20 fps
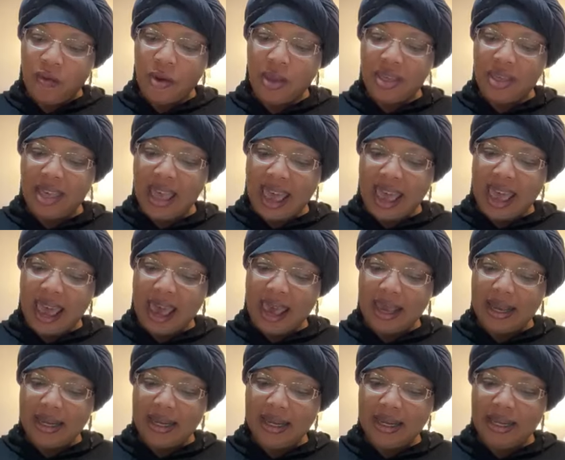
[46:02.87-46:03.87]
For
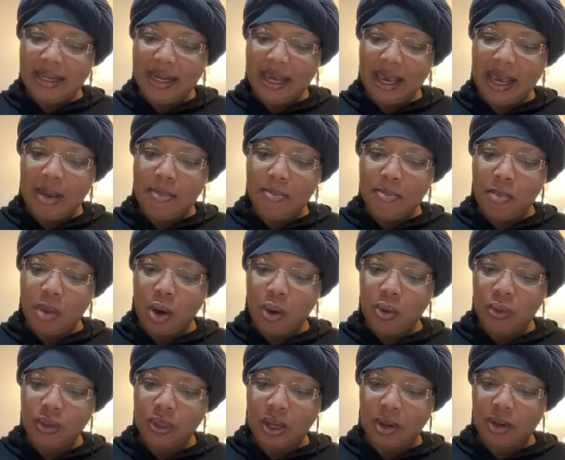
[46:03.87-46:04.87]
that did
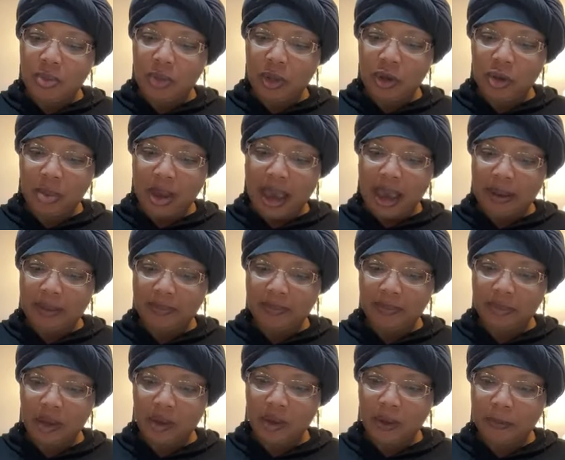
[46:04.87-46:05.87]
most. Oh, let me go back.
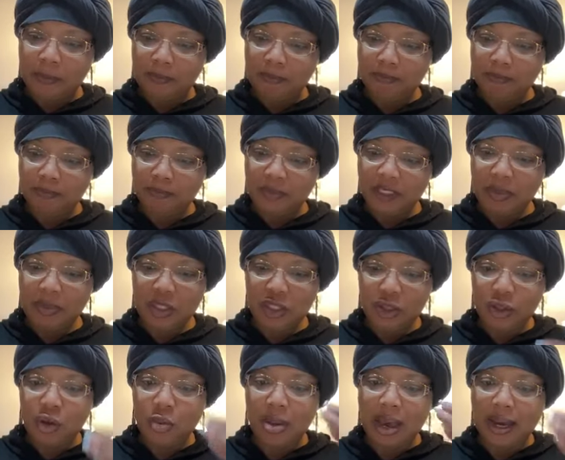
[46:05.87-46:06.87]
Hold on. Let me
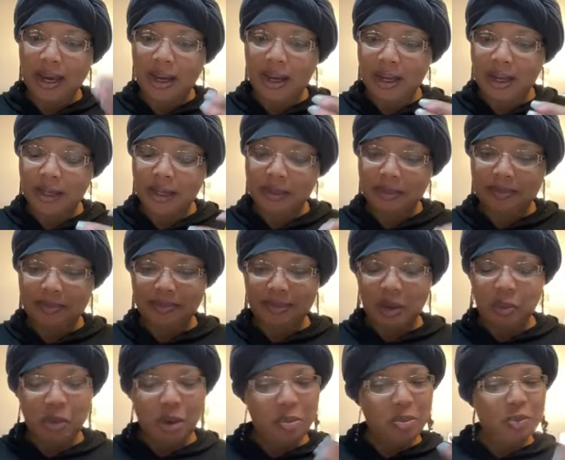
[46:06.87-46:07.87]
just go back up.
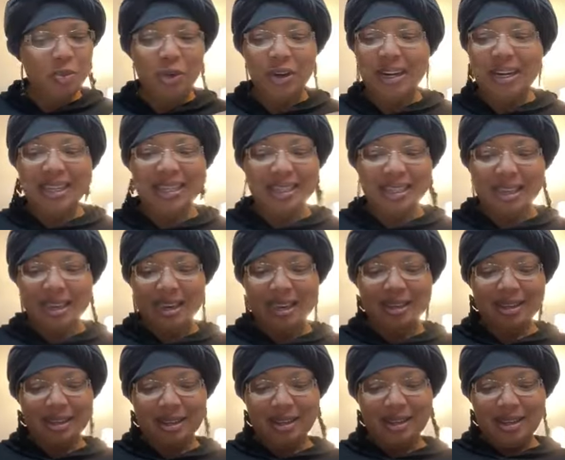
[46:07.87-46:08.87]
I'm, I'm gonna read this again.
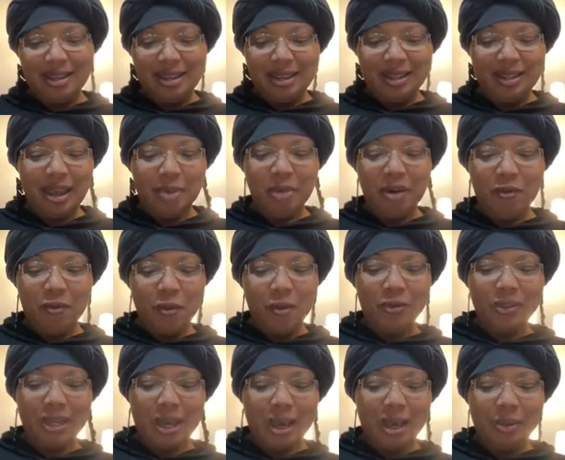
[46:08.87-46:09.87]
It's like my
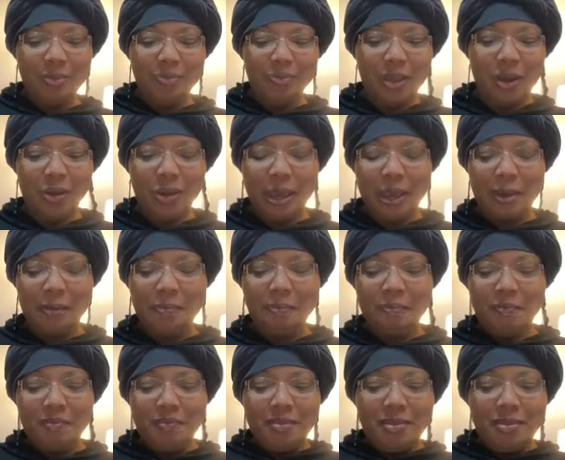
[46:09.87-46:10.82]
fourth time. Okay.